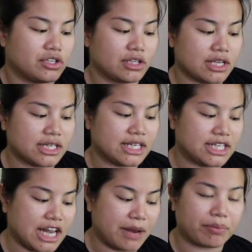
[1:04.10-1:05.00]

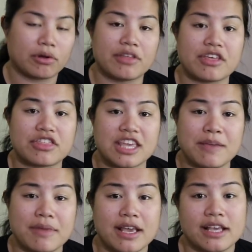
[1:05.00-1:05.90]
2018 April, and the
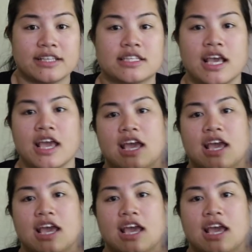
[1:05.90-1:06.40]
theme is